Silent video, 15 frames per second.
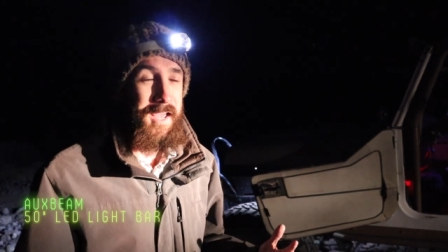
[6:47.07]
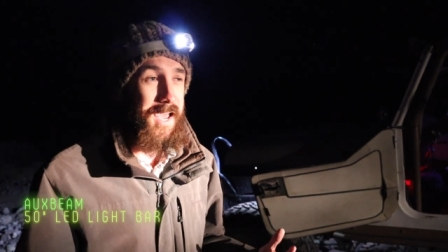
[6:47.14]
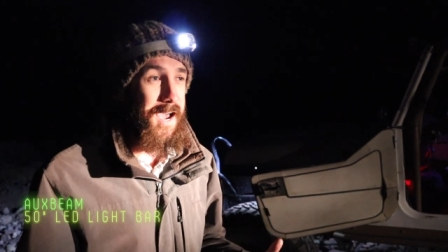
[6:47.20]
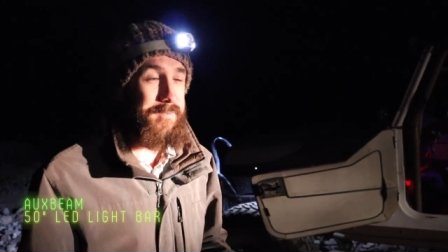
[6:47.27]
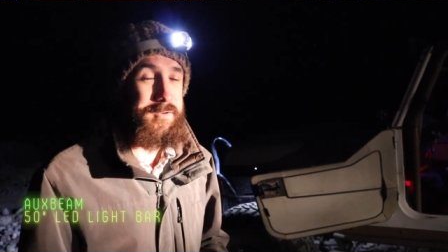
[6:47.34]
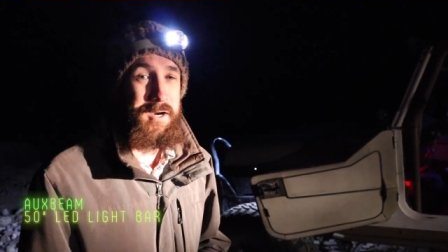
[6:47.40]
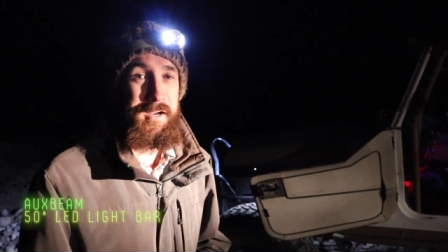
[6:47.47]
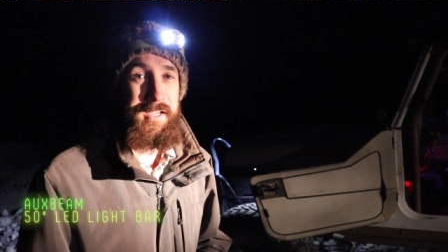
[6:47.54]

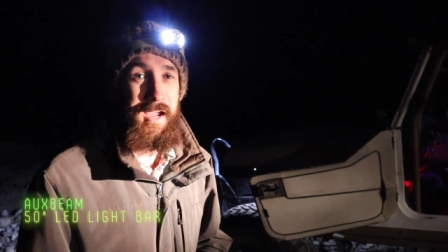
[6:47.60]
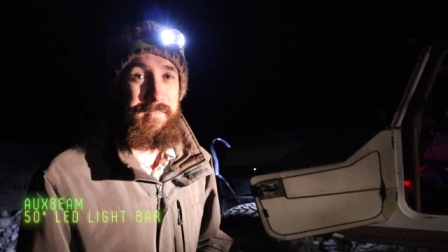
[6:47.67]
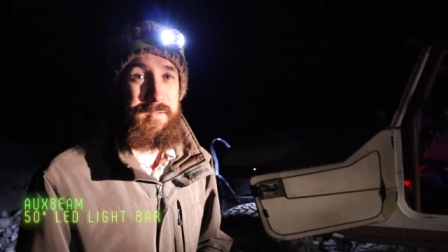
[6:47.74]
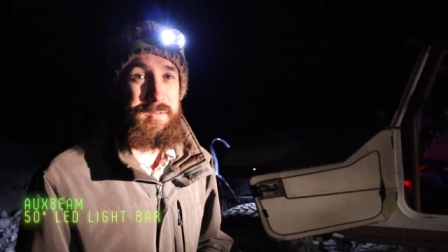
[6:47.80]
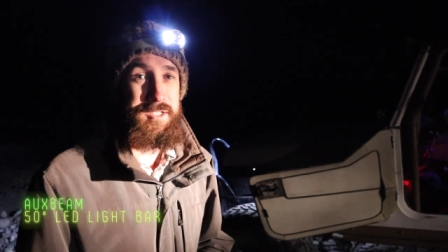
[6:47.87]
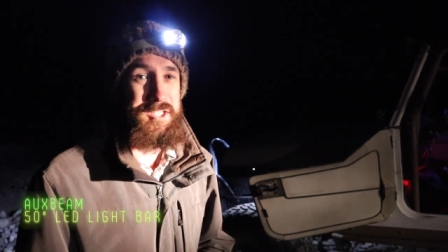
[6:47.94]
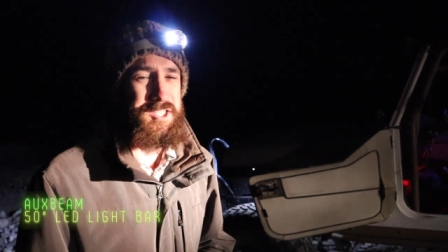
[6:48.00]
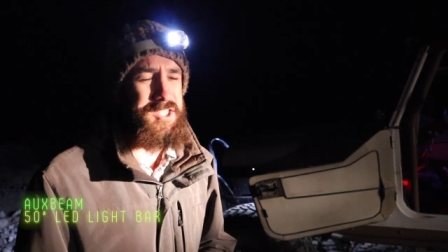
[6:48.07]
after I gave
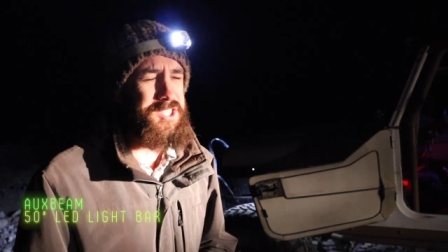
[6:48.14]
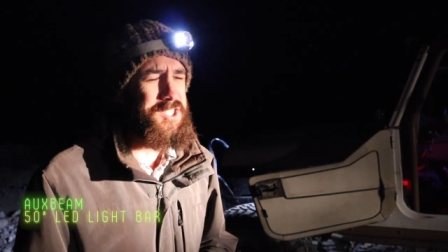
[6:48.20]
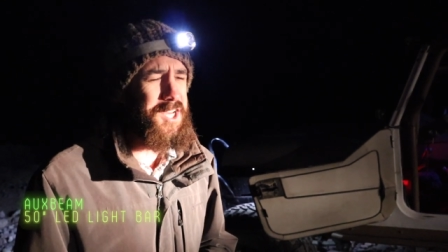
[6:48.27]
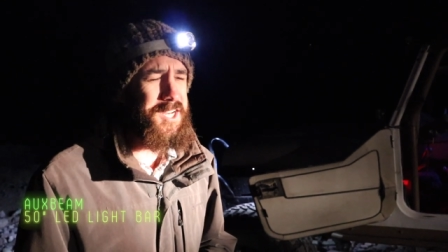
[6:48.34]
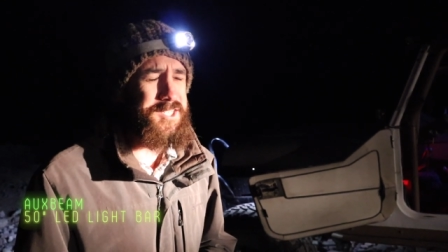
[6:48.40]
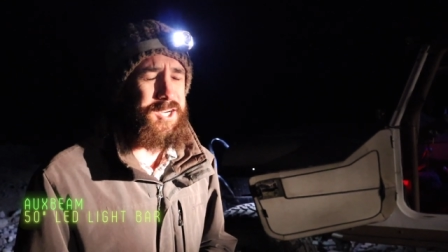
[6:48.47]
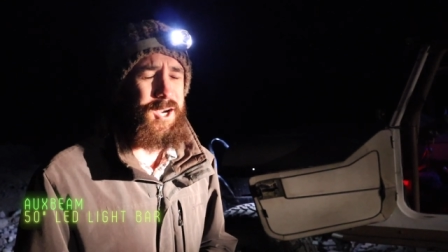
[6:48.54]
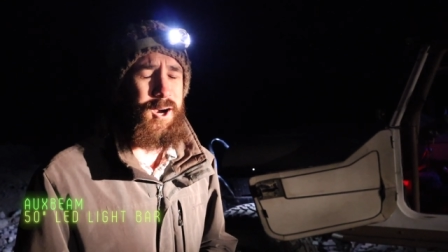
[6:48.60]
them just
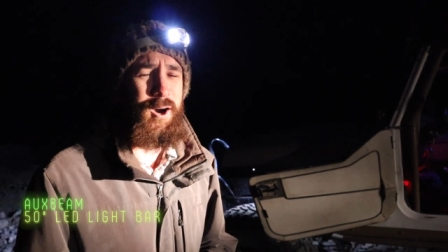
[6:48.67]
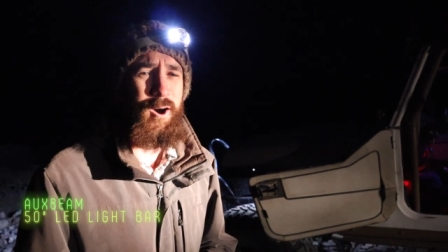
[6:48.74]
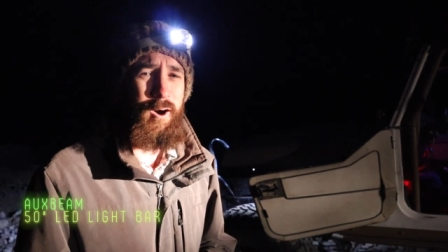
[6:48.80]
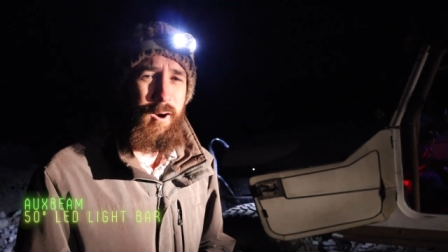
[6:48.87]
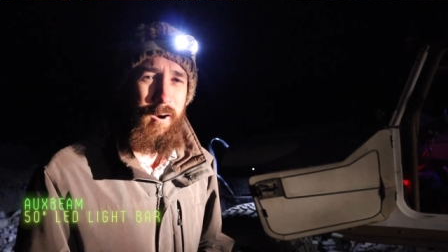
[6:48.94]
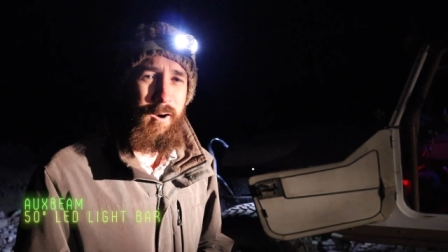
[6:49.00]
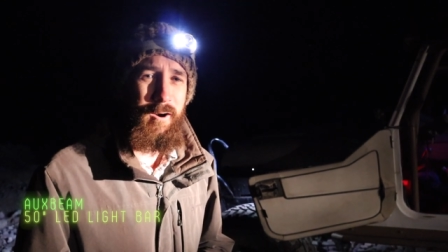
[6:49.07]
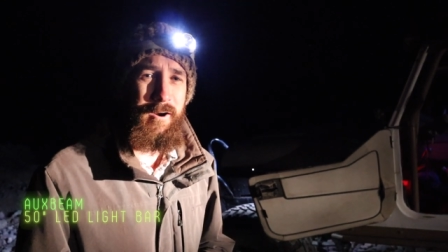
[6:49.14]
such a
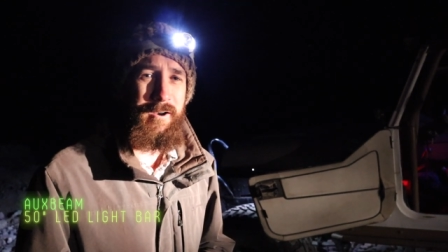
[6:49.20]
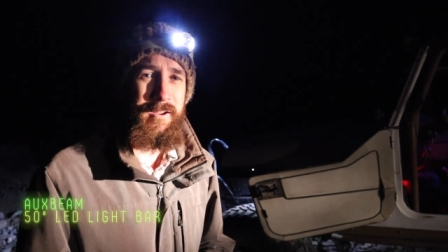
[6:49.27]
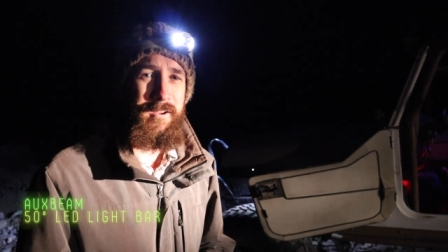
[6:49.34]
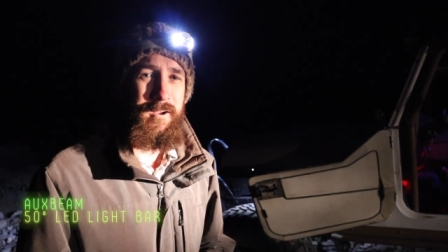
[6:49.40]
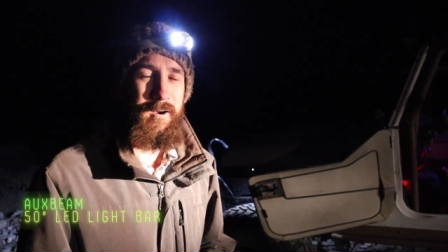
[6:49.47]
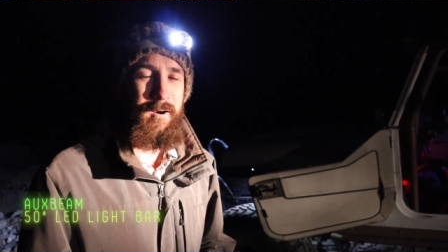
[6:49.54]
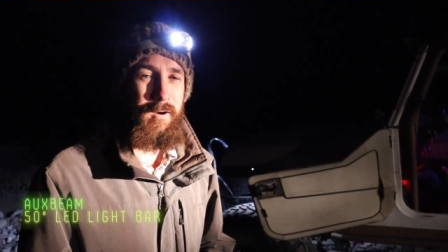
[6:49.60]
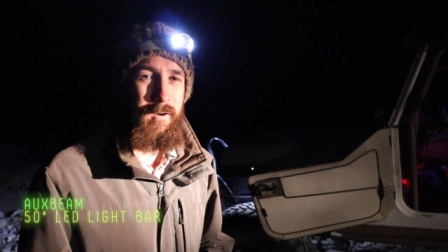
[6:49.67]
hard,
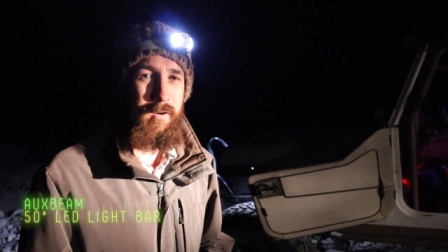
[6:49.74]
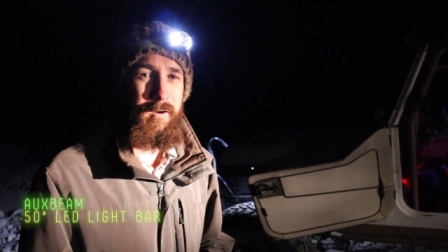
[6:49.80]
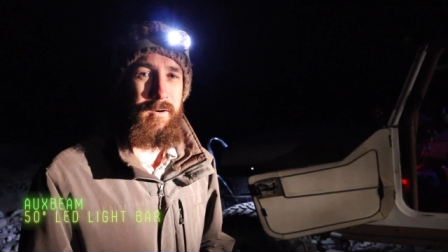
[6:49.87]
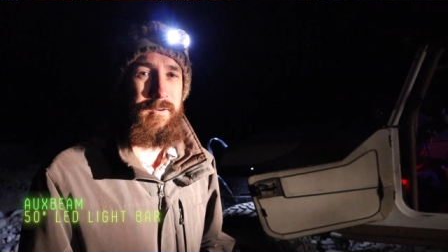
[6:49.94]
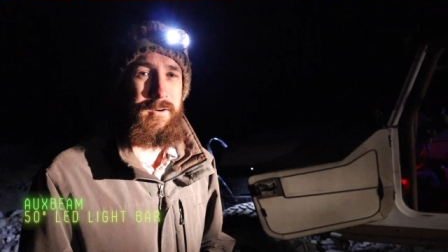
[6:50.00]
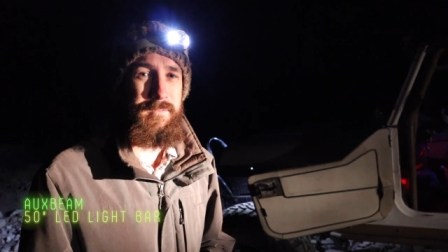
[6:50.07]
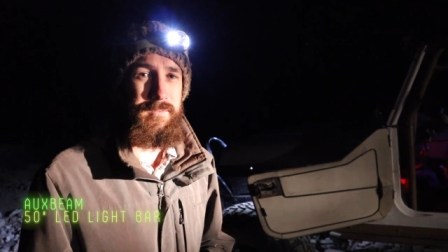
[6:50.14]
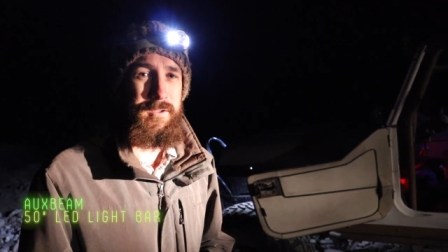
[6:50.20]
hard
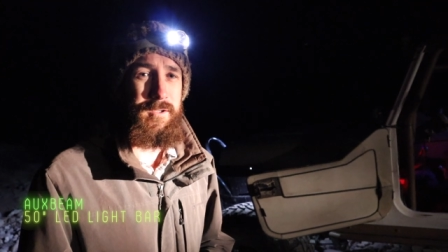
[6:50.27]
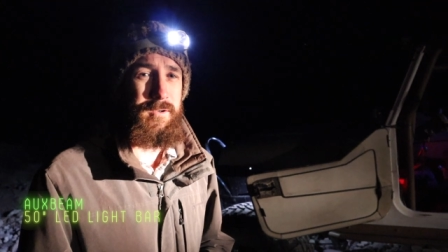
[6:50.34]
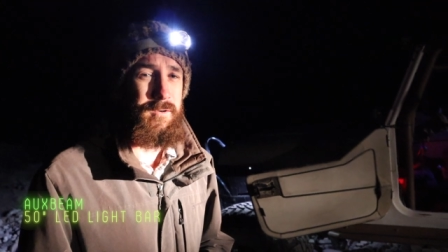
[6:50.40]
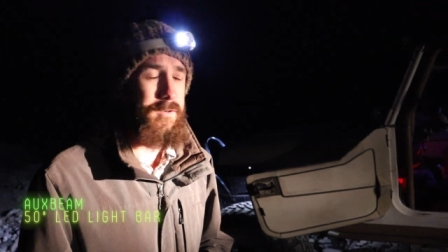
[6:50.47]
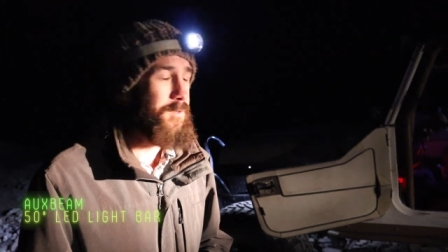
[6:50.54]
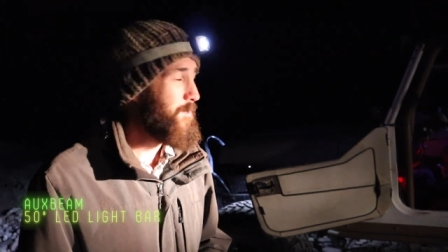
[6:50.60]
review.